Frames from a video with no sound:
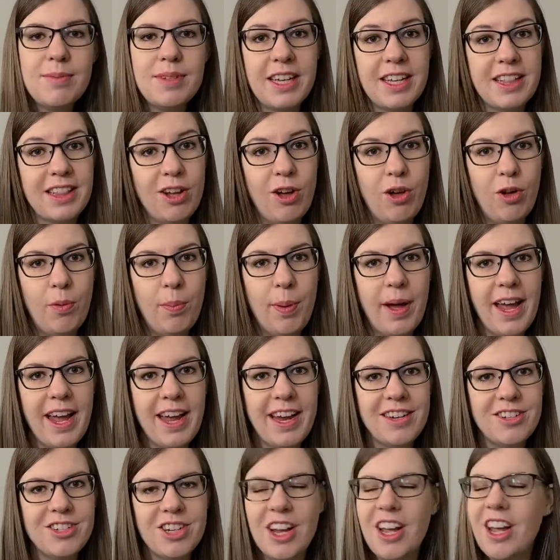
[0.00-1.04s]
like the whole
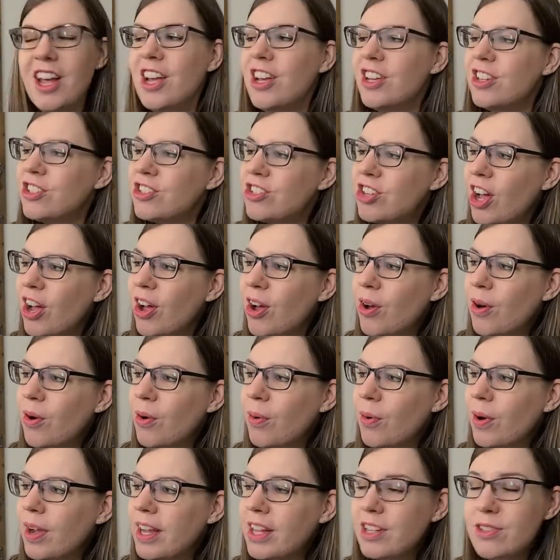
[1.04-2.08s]
page.
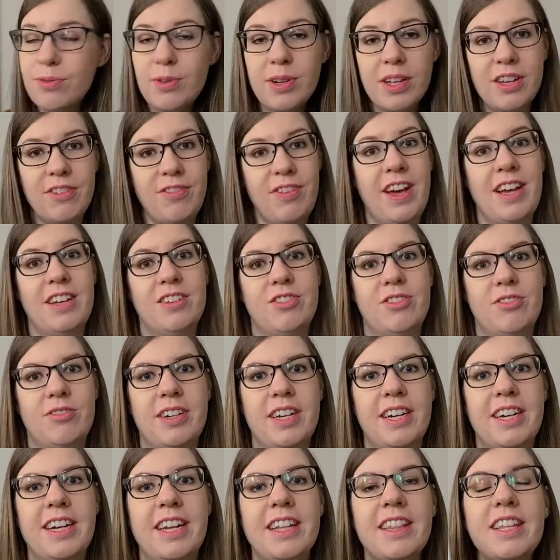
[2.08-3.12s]
So it's really fast to
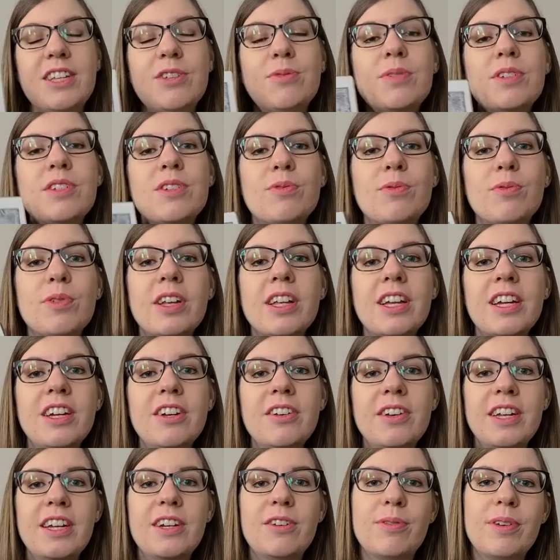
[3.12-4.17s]
read. This was a really
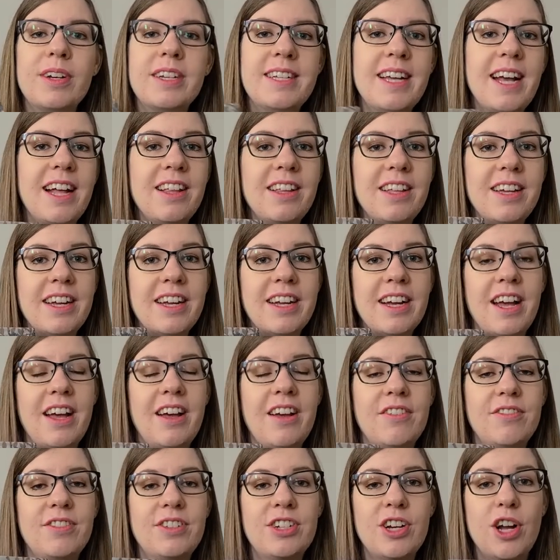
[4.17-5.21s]
unique retelling
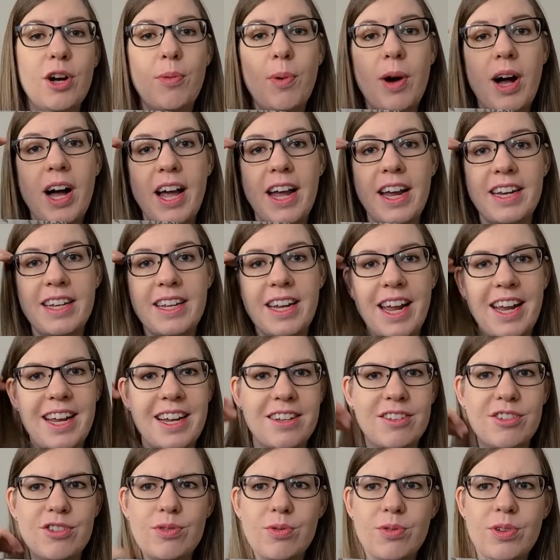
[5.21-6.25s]
of Snow White
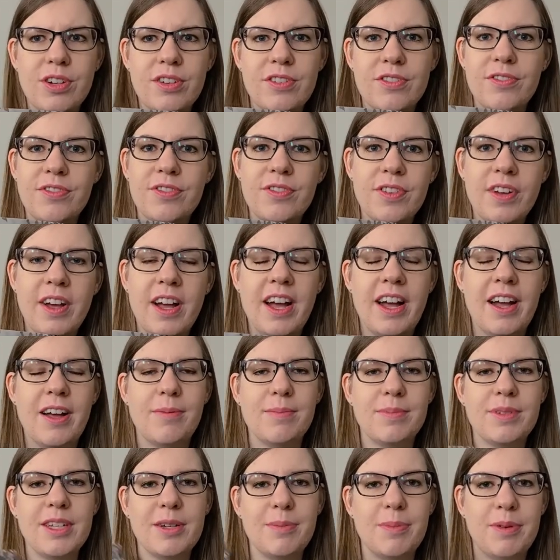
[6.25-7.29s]
and sort of
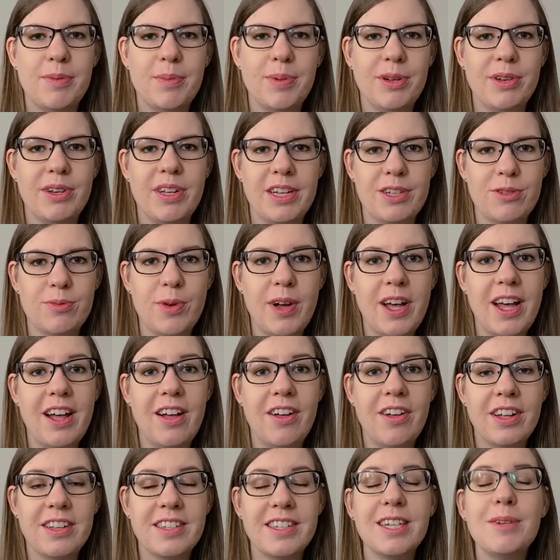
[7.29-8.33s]
Sleeping Beauty as well.
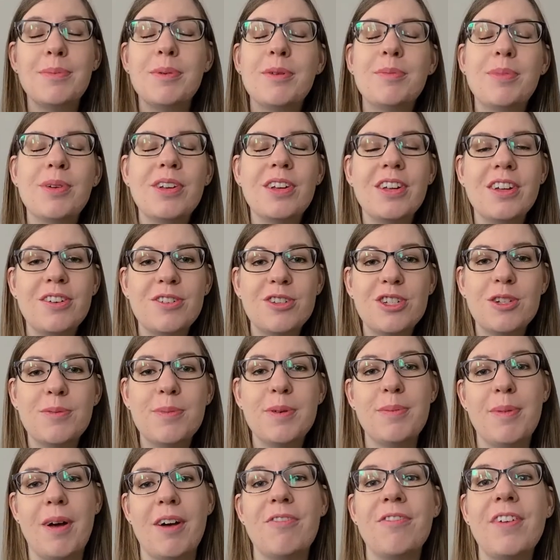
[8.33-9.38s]
And Sleeping Beauty used to be
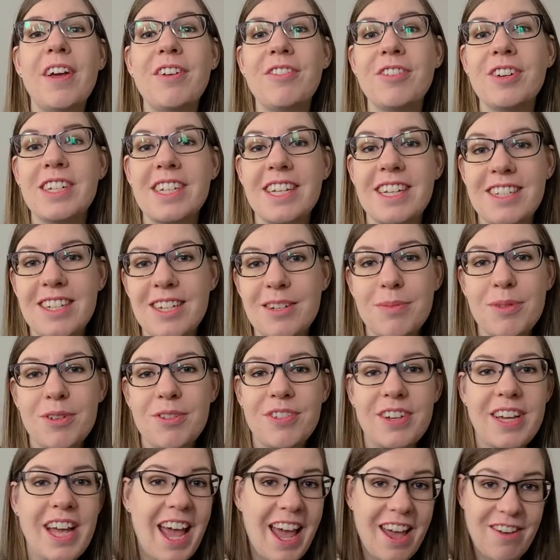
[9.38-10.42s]
my favorite Disney
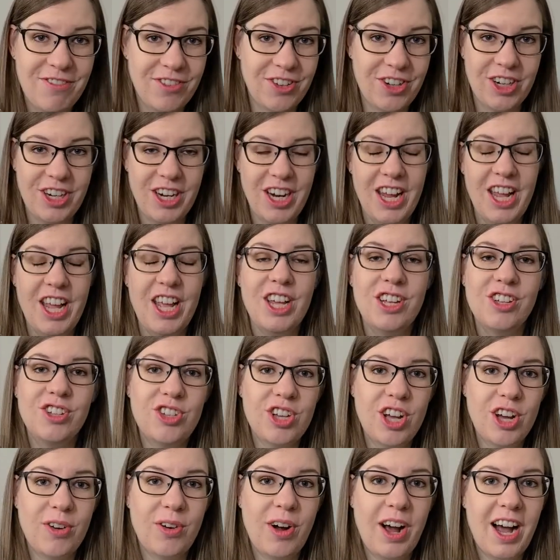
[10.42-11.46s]
movie ever.
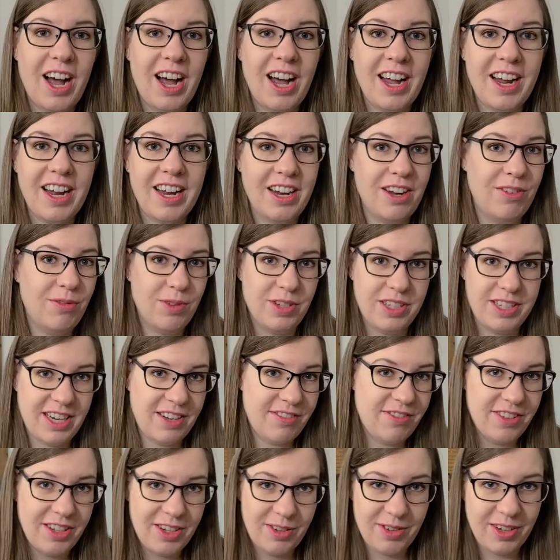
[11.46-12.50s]
So I was
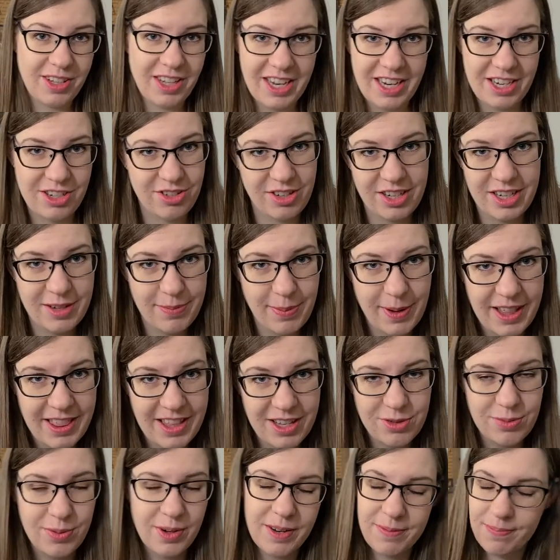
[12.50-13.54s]
definitely really intrigued by
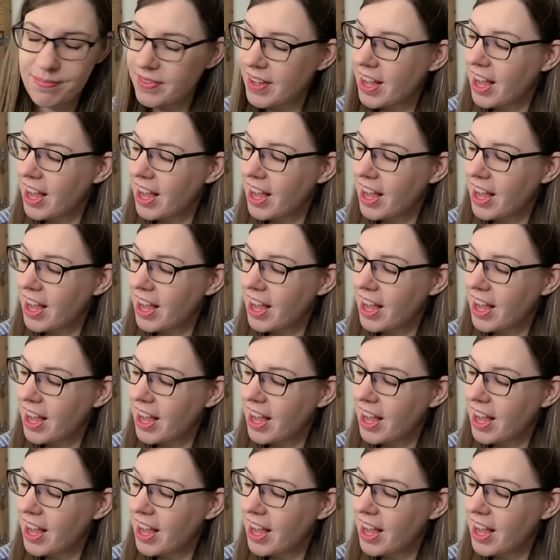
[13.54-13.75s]
this one.